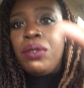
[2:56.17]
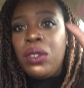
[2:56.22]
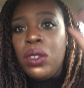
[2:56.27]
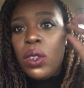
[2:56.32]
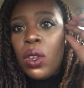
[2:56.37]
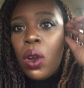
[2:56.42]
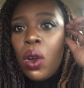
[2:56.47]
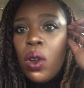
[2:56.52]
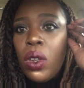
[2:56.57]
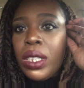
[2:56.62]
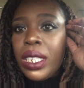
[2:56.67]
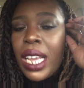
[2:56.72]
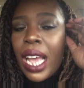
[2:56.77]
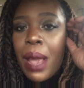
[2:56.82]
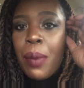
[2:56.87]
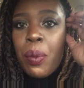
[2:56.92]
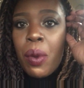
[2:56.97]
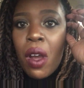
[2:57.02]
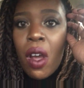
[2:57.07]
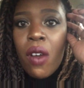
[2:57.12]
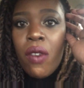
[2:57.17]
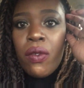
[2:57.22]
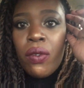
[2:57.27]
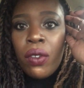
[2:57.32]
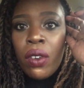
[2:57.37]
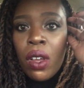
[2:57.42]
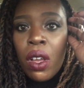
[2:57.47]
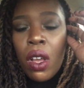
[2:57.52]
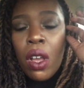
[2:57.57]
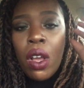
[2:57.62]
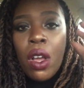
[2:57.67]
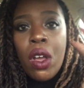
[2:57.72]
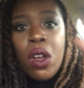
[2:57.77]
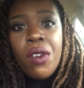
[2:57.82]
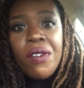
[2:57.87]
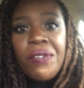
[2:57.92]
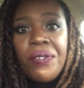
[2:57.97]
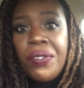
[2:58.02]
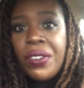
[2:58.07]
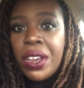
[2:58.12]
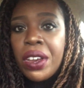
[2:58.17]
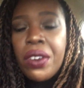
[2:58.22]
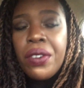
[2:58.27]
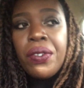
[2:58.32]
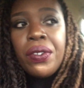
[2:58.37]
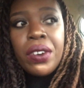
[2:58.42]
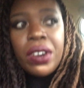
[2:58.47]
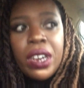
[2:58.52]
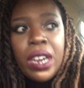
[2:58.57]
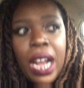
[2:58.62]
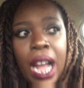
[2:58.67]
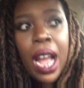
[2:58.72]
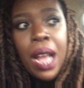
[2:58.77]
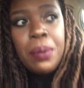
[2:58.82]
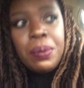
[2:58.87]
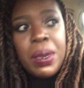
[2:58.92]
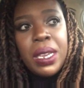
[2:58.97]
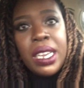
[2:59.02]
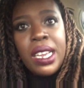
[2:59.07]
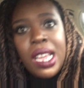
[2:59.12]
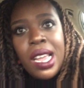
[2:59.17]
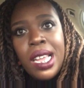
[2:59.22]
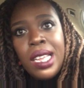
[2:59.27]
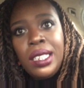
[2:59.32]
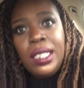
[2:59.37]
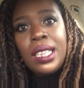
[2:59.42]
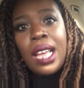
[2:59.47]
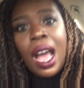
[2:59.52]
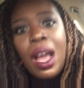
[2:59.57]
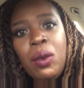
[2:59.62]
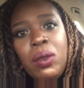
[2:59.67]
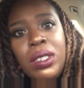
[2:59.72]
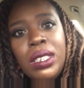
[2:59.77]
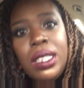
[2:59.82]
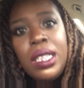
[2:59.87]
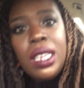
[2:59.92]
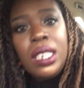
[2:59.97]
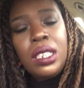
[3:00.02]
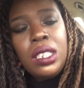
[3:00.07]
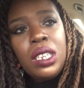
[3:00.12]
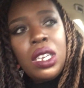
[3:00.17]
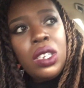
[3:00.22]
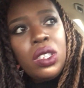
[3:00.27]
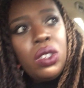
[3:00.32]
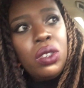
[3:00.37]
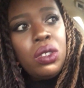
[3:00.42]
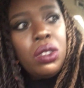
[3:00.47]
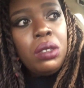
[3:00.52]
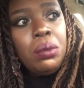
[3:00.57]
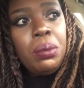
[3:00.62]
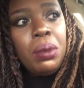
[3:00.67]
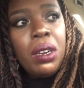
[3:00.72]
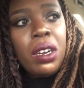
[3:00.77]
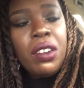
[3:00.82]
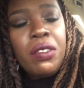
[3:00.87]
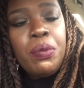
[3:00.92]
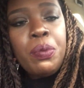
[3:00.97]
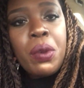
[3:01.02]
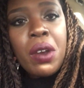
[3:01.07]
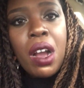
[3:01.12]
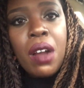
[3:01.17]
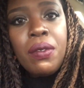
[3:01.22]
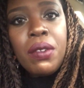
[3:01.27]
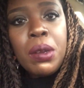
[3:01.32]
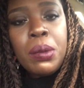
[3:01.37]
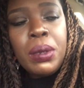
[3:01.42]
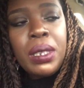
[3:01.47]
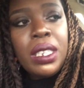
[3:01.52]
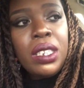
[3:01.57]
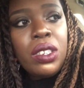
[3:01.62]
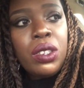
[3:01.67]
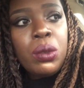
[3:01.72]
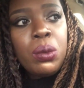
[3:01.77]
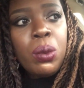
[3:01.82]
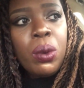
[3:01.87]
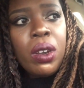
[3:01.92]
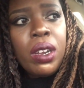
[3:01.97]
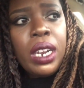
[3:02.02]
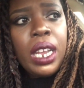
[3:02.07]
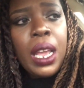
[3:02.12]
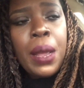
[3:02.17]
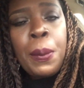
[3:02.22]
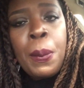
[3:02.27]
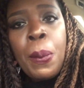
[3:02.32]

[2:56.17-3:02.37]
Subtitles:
no type of fear for God, because I was listening to the book of Proverbs this morning,